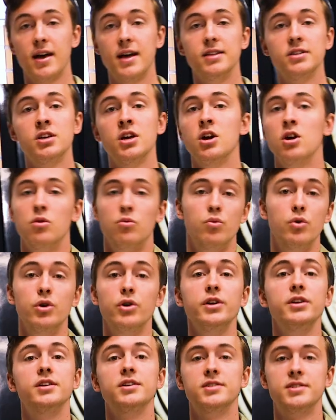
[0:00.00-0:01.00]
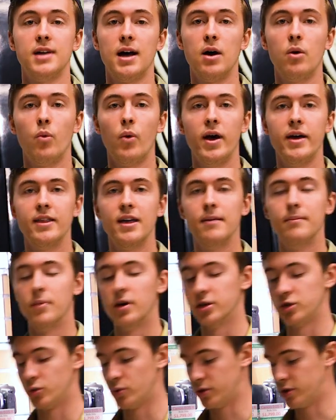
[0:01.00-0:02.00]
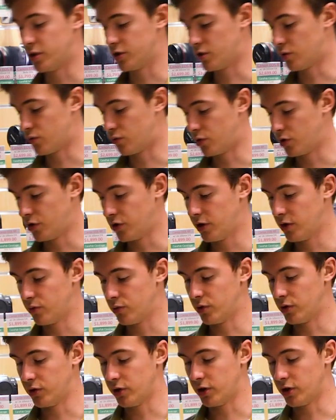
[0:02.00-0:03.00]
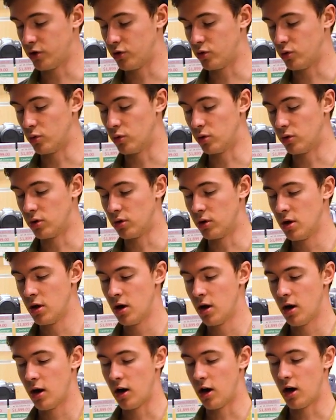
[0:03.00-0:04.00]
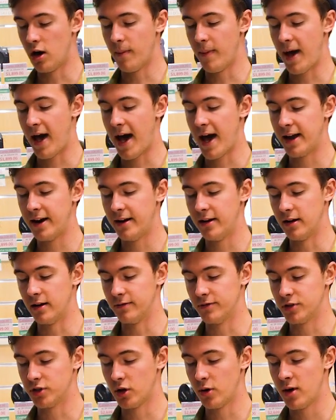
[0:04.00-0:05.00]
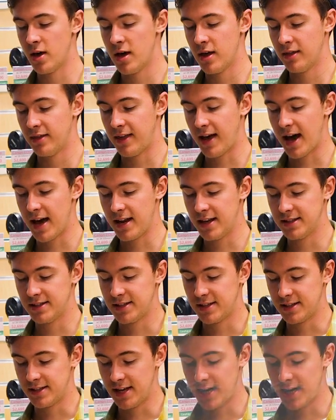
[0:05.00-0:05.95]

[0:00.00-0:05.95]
lens really does not weigh that much, which is a really, really cool um, additive. So that is the